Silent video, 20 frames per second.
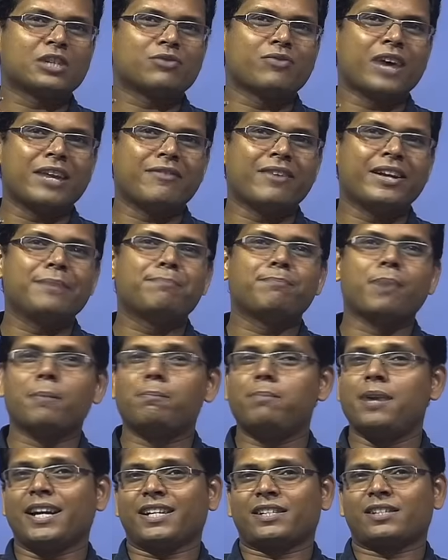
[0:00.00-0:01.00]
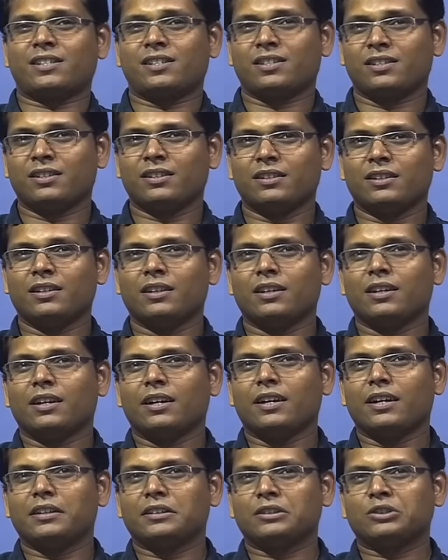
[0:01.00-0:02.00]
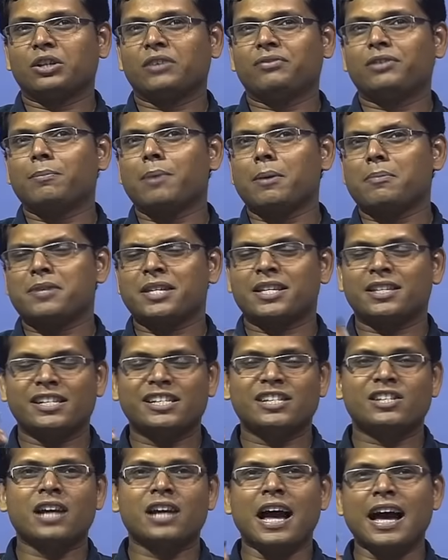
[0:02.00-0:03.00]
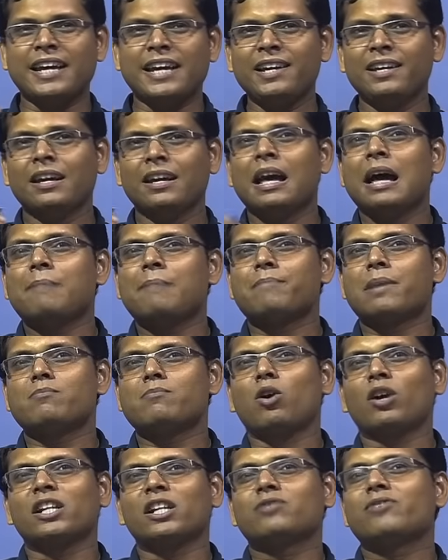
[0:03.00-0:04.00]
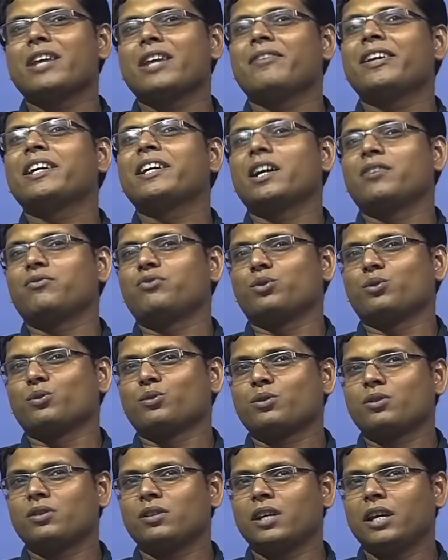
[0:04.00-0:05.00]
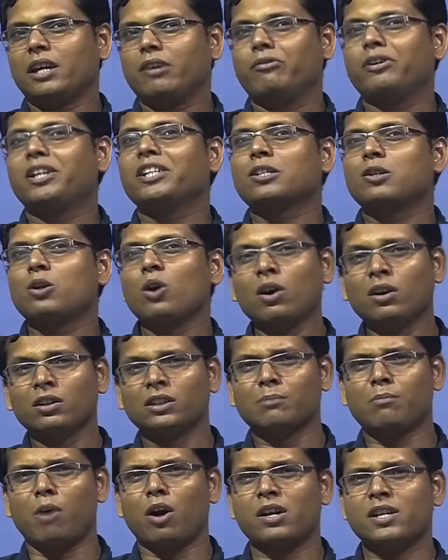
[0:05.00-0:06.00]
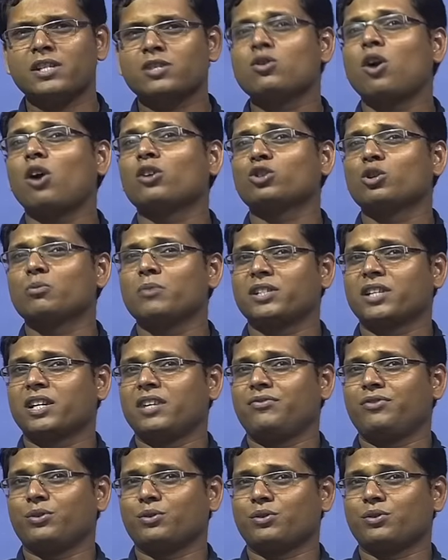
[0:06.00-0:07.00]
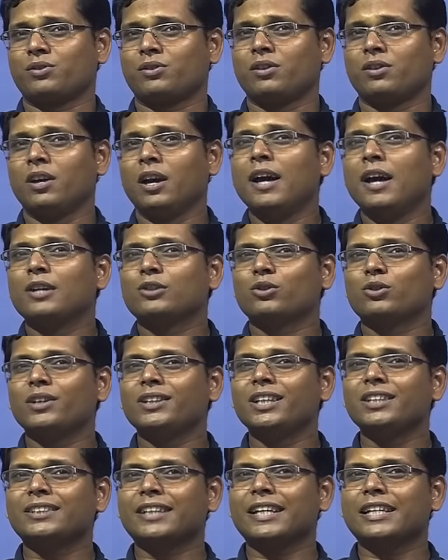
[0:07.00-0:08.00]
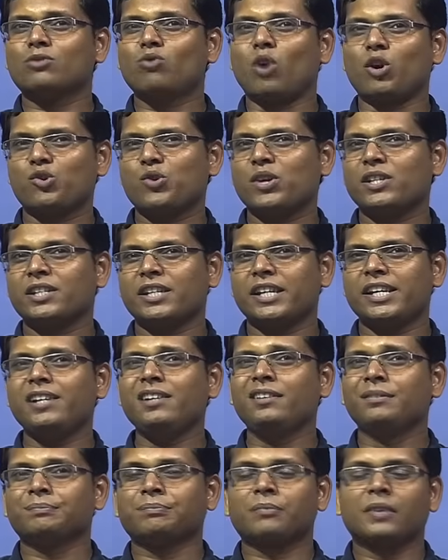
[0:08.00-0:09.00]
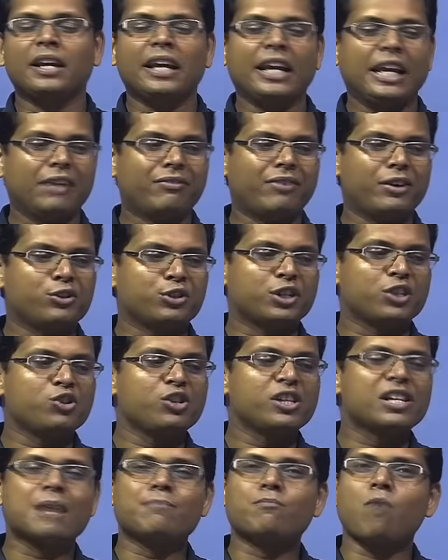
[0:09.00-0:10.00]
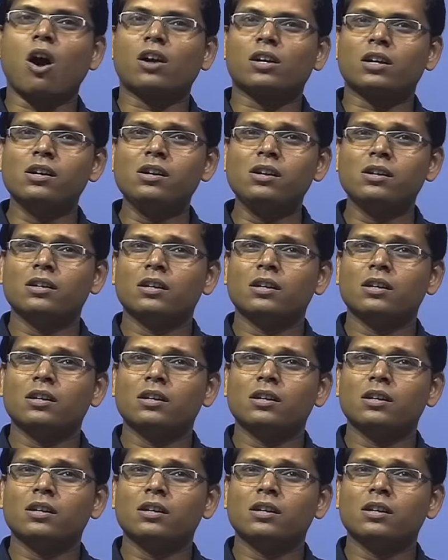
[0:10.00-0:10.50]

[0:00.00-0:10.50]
very perplexed. So if the perplexity is high, my model is very confused. If it is low, the model is not so much confused. So in this case, what you are seeing, if I use a unigram model,